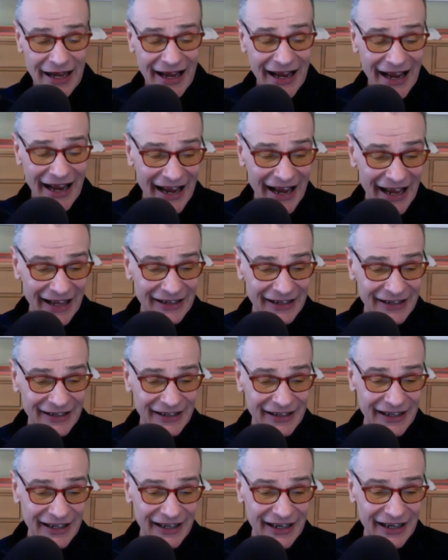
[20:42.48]
And
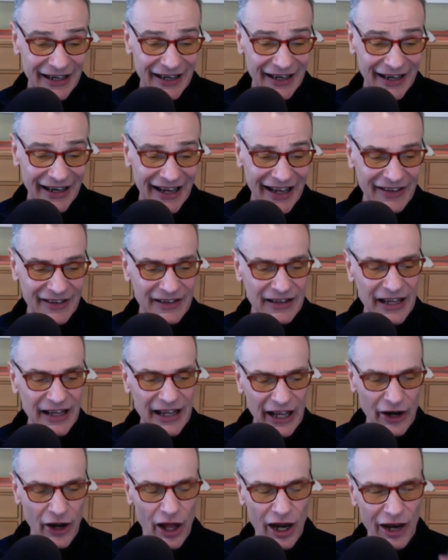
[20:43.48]

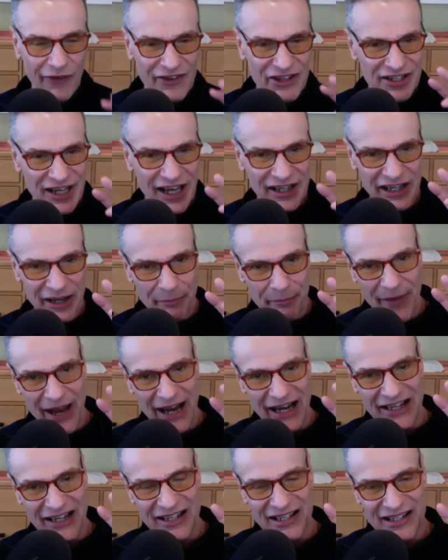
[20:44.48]
and all of a sudden it
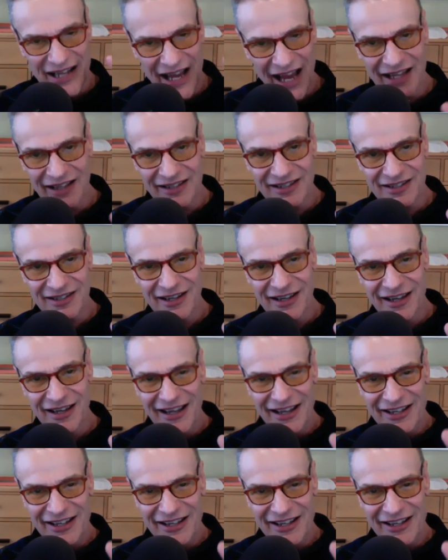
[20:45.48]
makes sense,